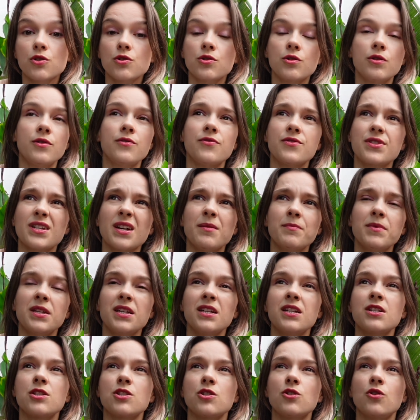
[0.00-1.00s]
You know, if
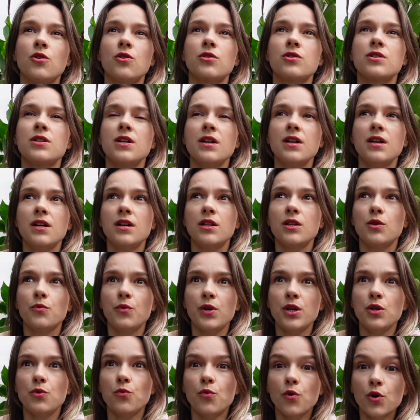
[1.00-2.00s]
something is not the
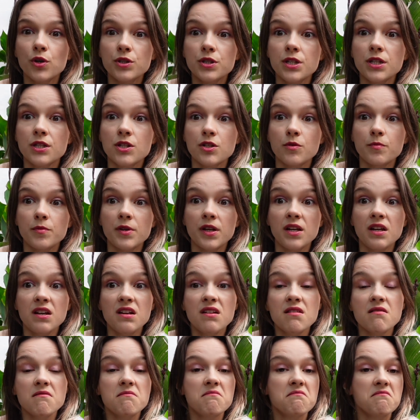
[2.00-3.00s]
way you want it to be,